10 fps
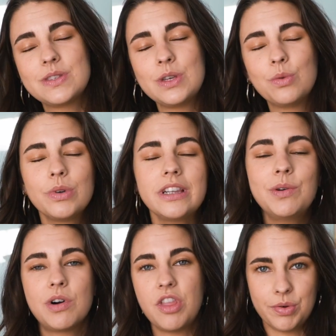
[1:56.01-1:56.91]
So you really
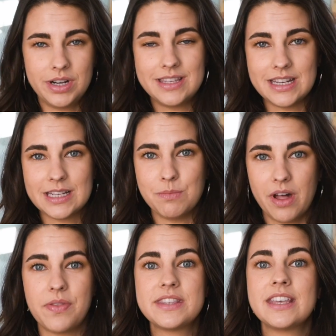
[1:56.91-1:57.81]
want 3 to 6
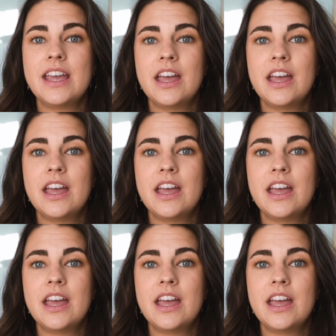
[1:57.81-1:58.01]
months